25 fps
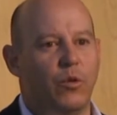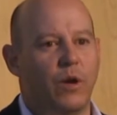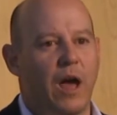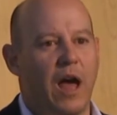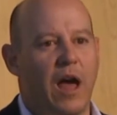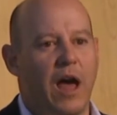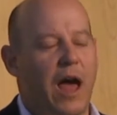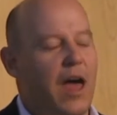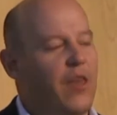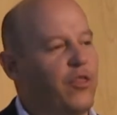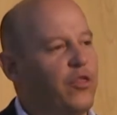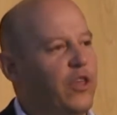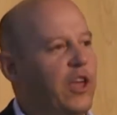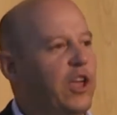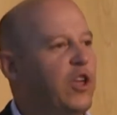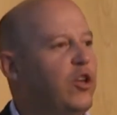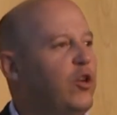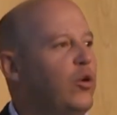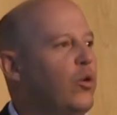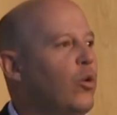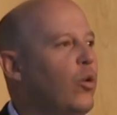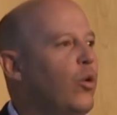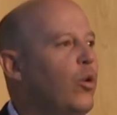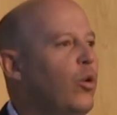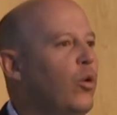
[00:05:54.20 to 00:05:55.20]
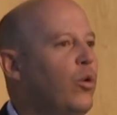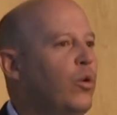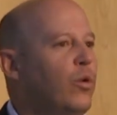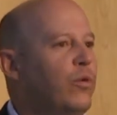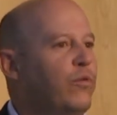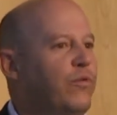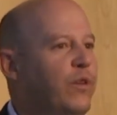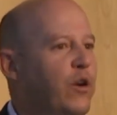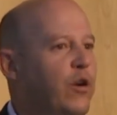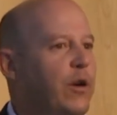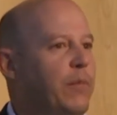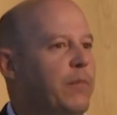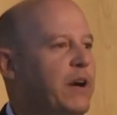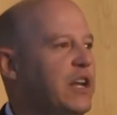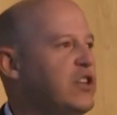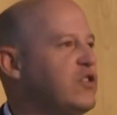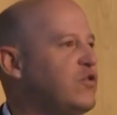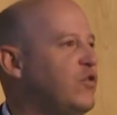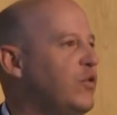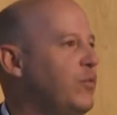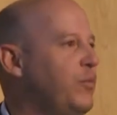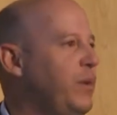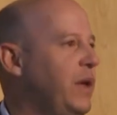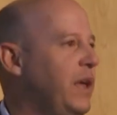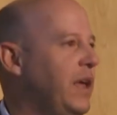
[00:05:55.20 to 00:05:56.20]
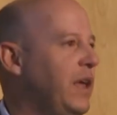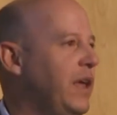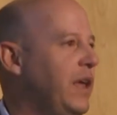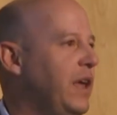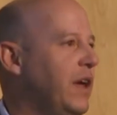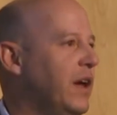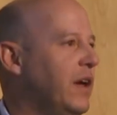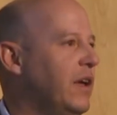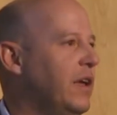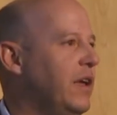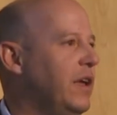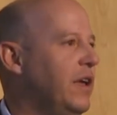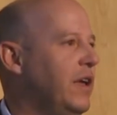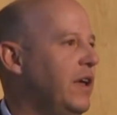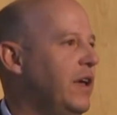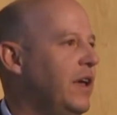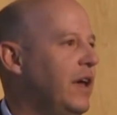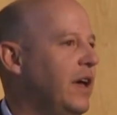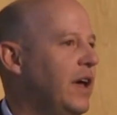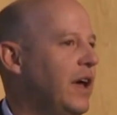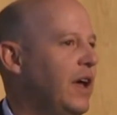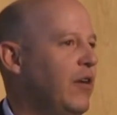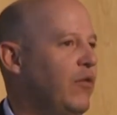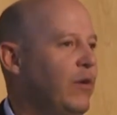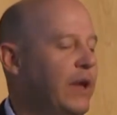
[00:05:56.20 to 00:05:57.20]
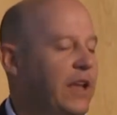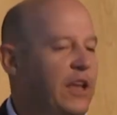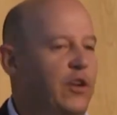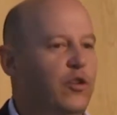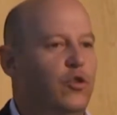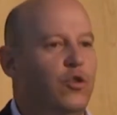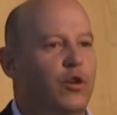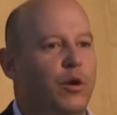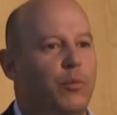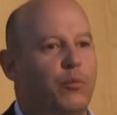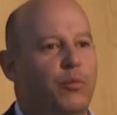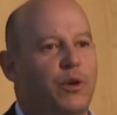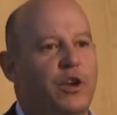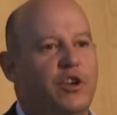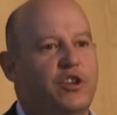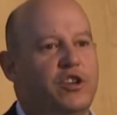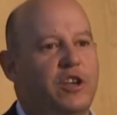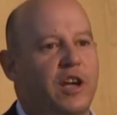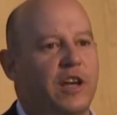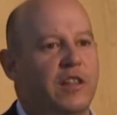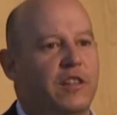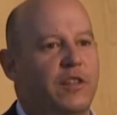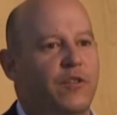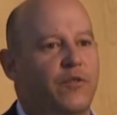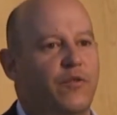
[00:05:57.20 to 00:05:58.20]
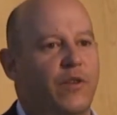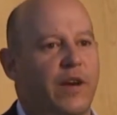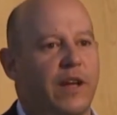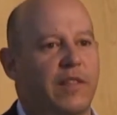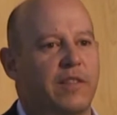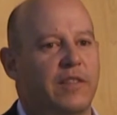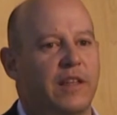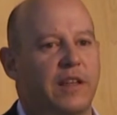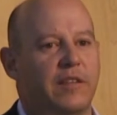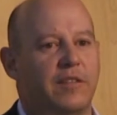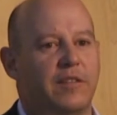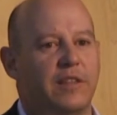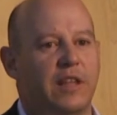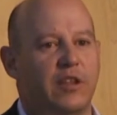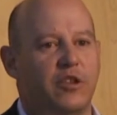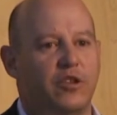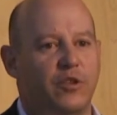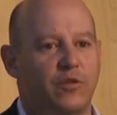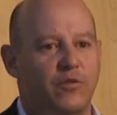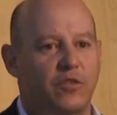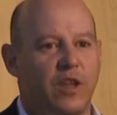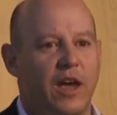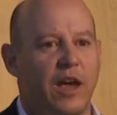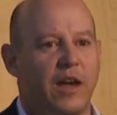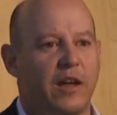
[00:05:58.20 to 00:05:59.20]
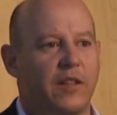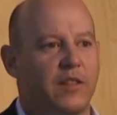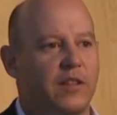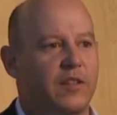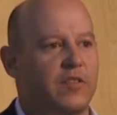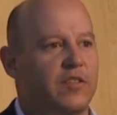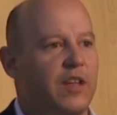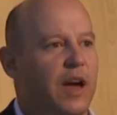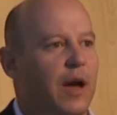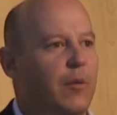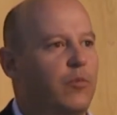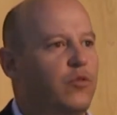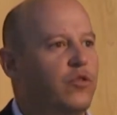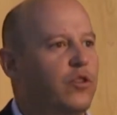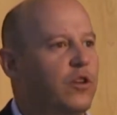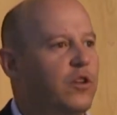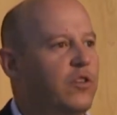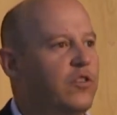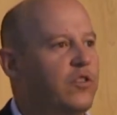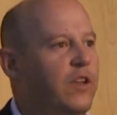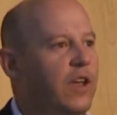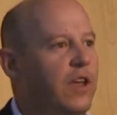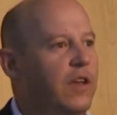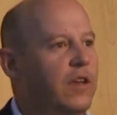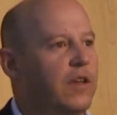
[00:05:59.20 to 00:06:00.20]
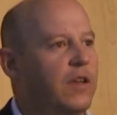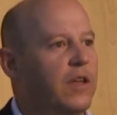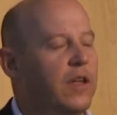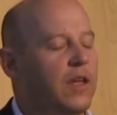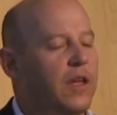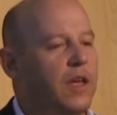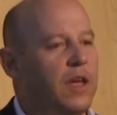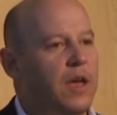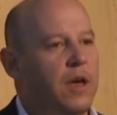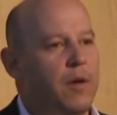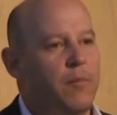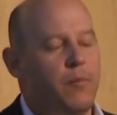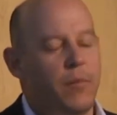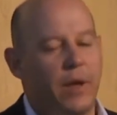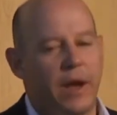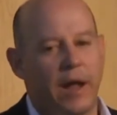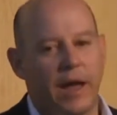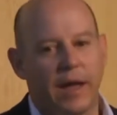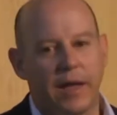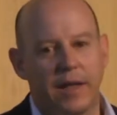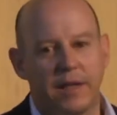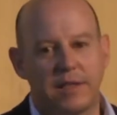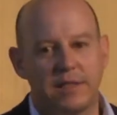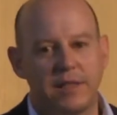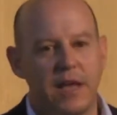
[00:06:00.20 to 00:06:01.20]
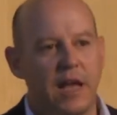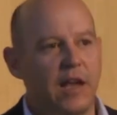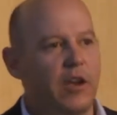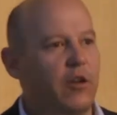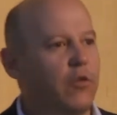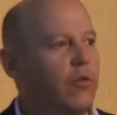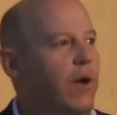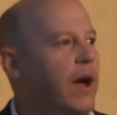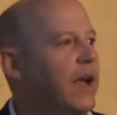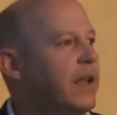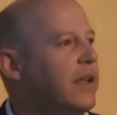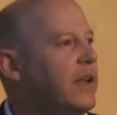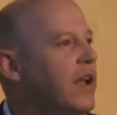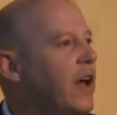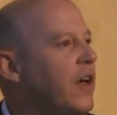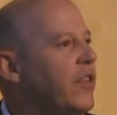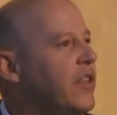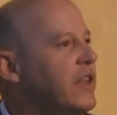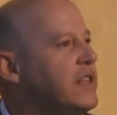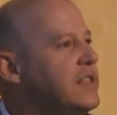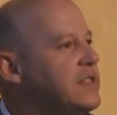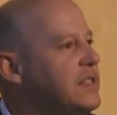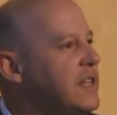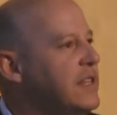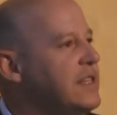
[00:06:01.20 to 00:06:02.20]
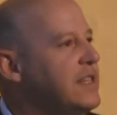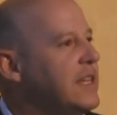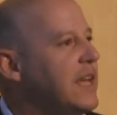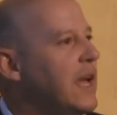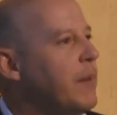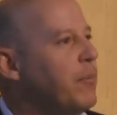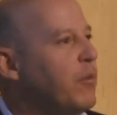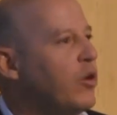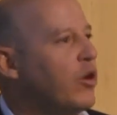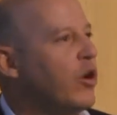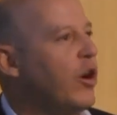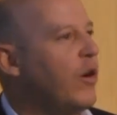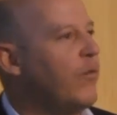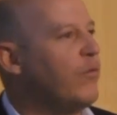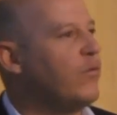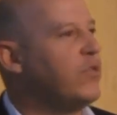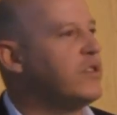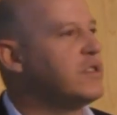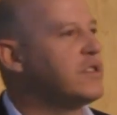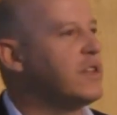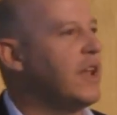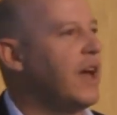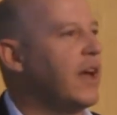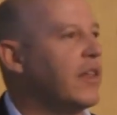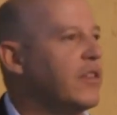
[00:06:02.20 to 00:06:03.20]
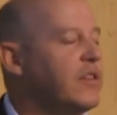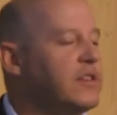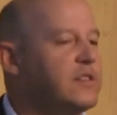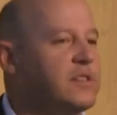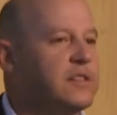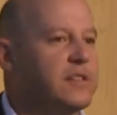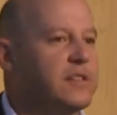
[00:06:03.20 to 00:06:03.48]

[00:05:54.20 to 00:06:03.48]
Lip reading: I thank you all very much for being here. I really do appreciate the fact that you've taken the time to attend. But I can tell you right now that setting up a conference like this